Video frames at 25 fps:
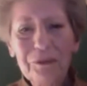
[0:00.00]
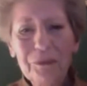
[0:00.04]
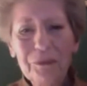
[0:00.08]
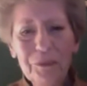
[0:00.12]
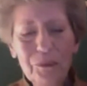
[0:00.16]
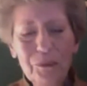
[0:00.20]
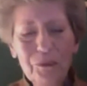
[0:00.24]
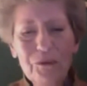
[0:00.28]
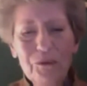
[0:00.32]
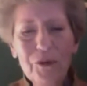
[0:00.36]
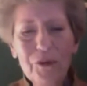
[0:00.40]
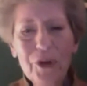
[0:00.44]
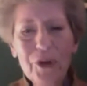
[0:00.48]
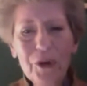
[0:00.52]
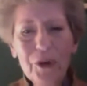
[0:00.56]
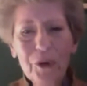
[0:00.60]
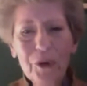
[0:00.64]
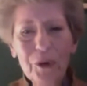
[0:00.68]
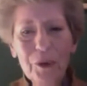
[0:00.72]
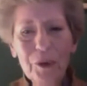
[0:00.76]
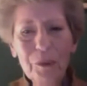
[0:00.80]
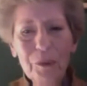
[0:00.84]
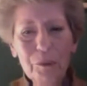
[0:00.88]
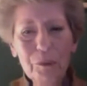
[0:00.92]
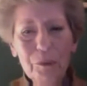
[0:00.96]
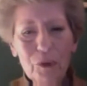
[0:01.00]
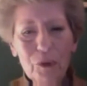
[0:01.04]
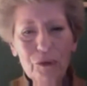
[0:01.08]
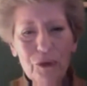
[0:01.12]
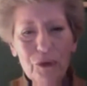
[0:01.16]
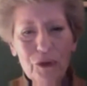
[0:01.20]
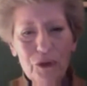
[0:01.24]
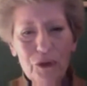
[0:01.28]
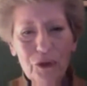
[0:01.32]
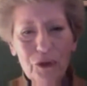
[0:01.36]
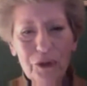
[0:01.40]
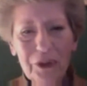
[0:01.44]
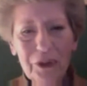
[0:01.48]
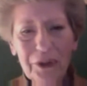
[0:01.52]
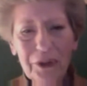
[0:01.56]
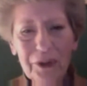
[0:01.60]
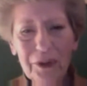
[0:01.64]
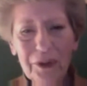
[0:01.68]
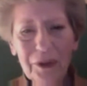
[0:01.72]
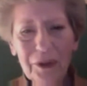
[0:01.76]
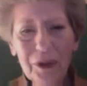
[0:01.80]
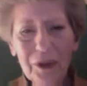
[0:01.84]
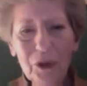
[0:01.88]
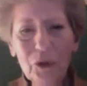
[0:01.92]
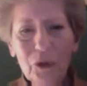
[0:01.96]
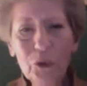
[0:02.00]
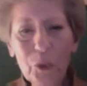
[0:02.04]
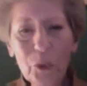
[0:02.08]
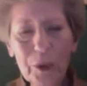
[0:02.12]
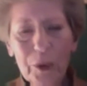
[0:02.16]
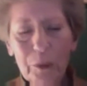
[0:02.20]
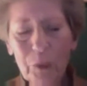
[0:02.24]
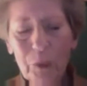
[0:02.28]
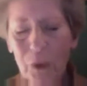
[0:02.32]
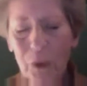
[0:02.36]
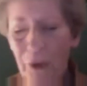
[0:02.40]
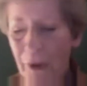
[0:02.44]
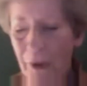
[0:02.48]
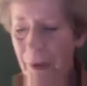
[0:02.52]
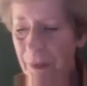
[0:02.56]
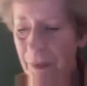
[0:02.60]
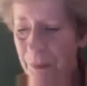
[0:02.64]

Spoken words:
very proficient in dream work.